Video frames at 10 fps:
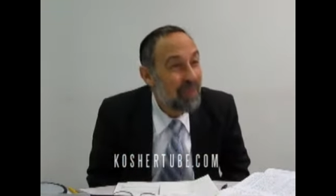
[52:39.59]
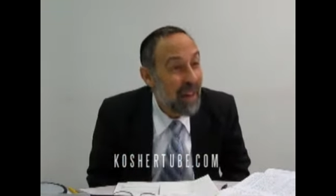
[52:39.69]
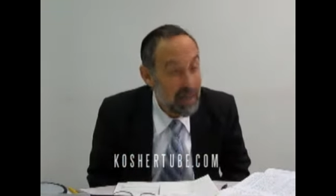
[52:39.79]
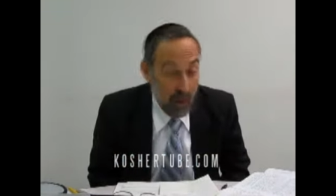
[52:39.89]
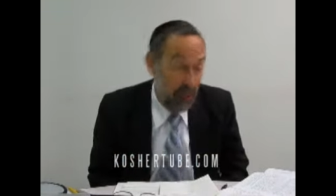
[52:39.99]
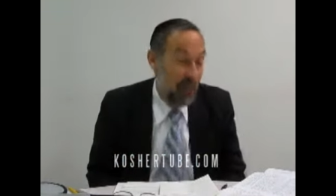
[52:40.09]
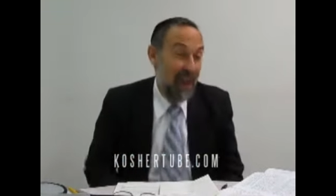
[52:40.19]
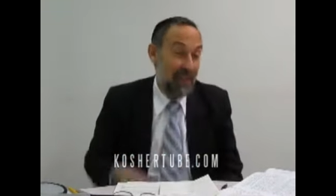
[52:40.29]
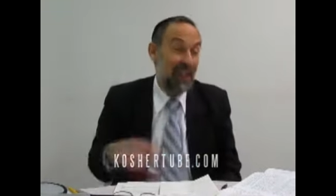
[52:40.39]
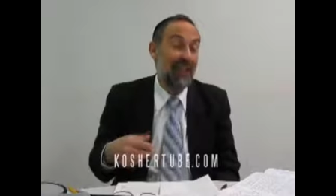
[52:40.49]
And by the way, I
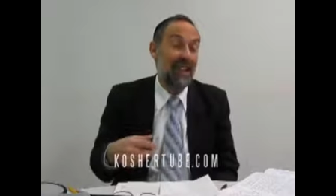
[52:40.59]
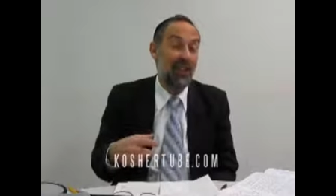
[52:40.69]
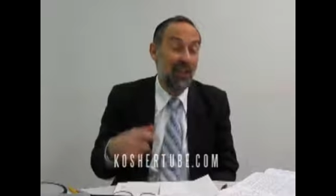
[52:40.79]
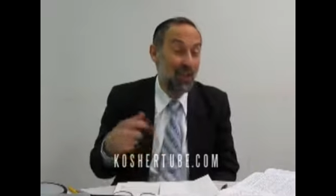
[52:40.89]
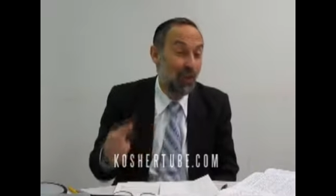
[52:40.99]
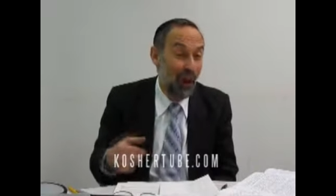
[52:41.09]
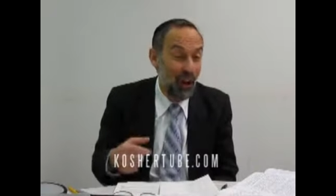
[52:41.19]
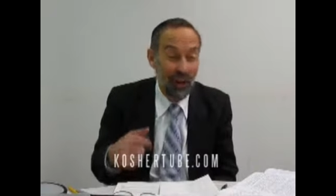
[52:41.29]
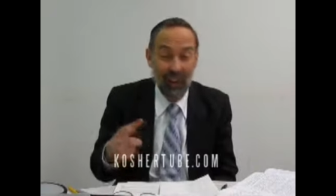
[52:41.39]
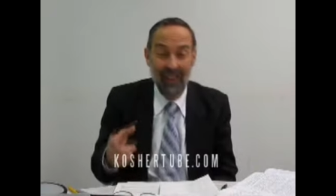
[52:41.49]
think that the
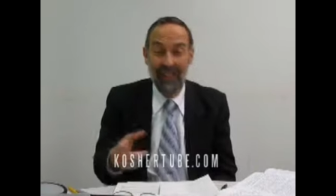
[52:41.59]
neuro...